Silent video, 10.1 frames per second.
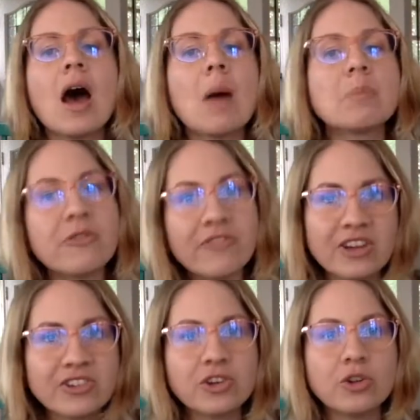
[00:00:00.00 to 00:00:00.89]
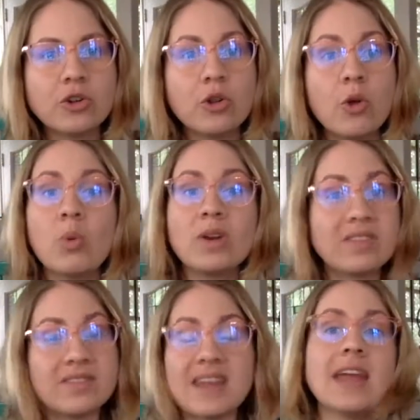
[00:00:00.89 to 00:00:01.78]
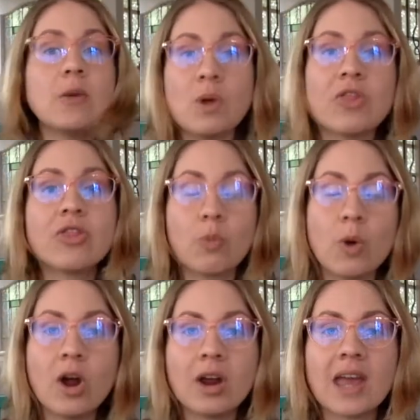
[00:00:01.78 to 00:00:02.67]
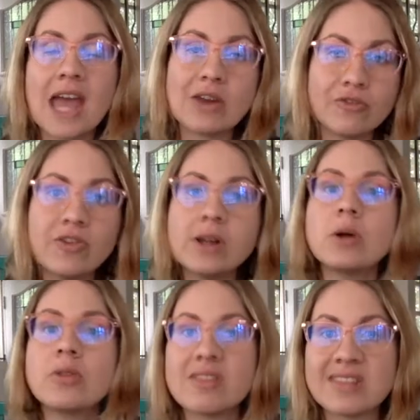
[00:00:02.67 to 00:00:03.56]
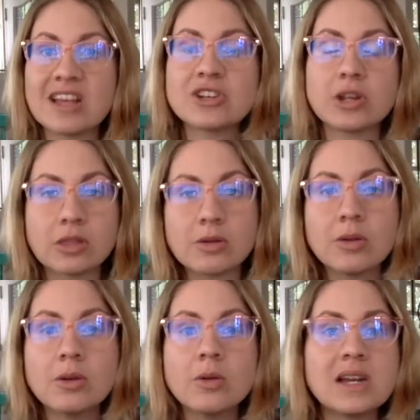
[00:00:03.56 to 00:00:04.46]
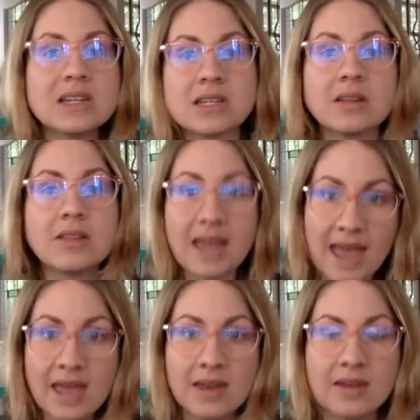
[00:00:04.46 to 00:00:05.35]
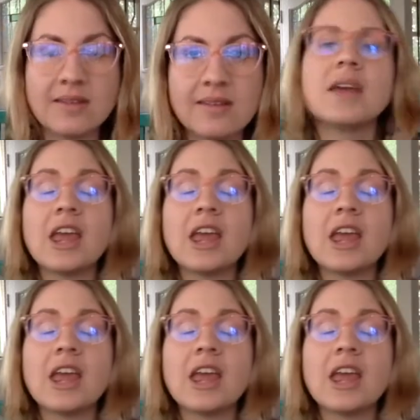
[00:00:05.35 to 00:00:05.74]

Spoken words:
A professional would stay with the work and follow the session through until the end.